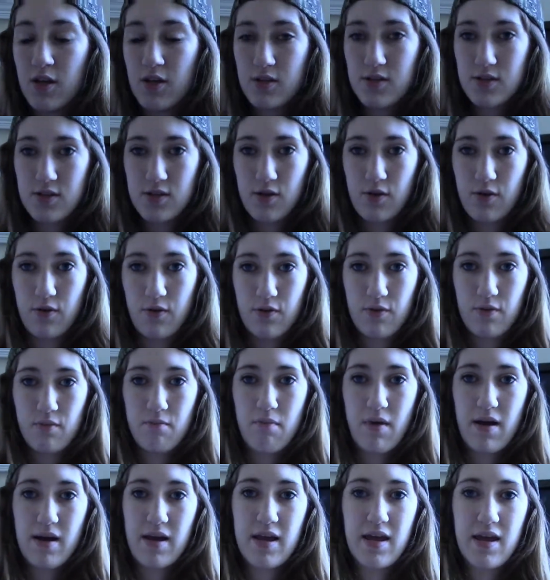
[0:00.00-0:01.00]
So
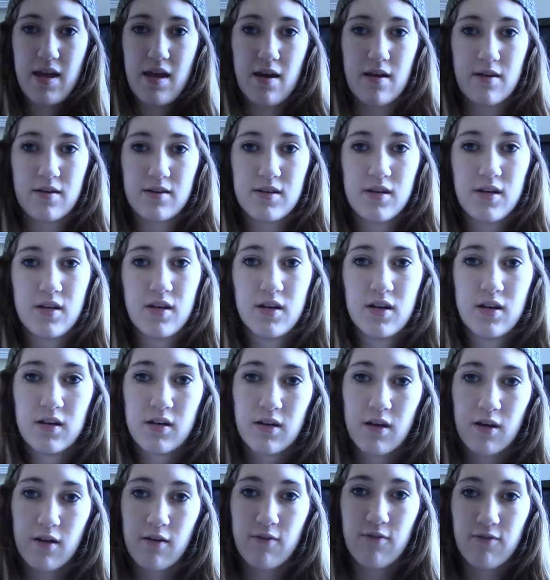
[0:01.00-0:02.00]
my hand
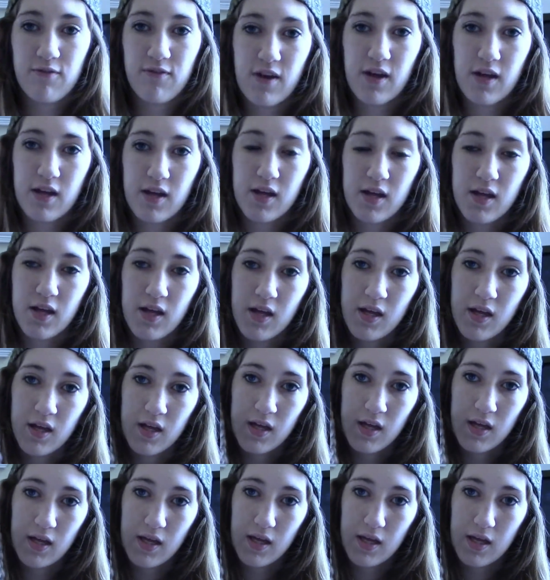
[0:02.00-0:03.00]
can fit
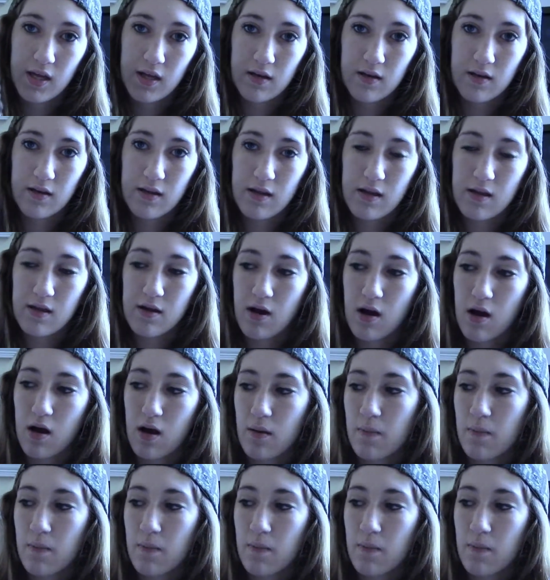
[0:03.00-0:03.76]
in the,